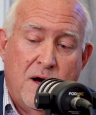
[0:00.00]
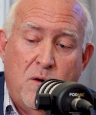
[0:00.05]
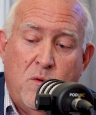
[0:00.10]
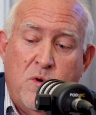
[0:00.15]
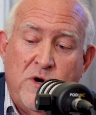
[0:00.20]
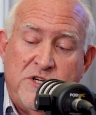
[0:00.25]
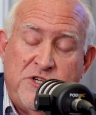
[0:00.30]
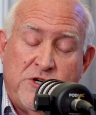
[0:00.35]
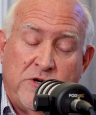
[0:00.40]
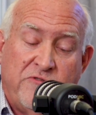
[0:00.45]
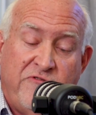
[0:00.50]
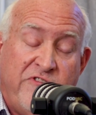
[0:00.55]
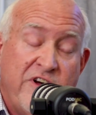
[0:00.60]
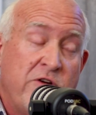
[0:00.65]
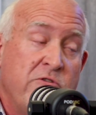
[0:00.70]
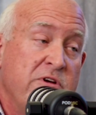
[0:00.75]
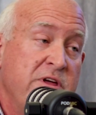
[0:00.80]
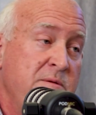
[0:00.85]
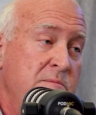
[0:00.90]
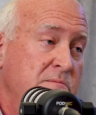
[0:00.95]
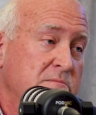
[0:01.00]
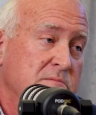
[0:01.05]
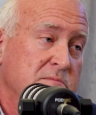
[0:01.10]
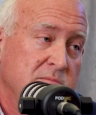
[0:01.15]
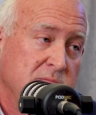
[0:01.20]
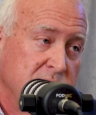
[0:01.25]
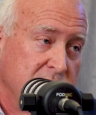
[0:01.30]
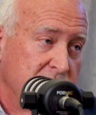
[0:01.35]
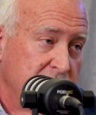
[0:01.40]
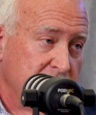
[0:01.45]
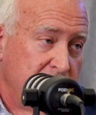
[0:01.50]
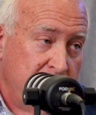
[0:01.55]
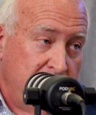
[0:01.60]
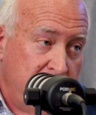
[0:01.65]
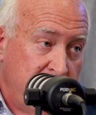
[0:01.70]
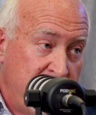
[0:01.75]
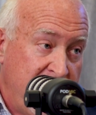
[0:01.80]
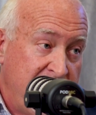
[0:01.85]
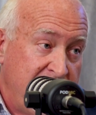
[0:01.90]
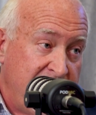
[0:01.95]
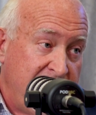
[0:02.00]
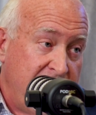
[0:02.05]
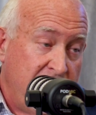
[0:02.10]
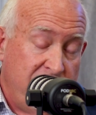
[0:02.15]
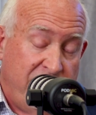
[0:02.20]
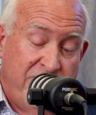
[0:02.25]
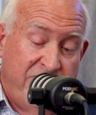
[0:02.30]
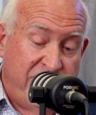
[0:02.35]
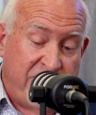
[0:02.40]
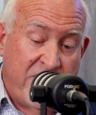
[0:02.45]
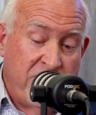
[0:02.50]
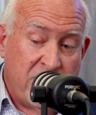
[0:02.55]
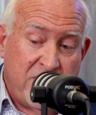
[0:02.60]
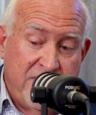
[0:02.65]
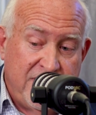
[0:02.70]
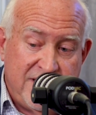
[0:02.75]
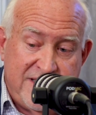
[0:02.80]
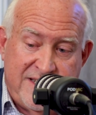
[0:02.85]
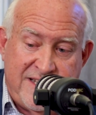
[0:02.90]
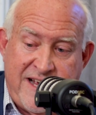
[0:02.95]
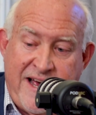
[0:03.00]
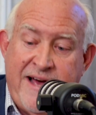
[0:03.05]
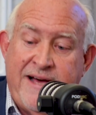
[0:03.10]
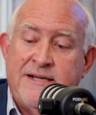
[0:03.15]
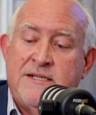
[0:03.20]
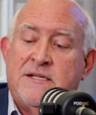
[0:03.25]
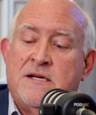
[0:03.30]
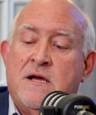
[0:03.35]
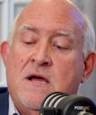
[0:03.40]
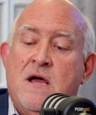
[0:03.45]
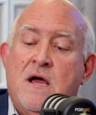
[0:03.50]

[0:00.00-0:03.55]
which are federally federally set,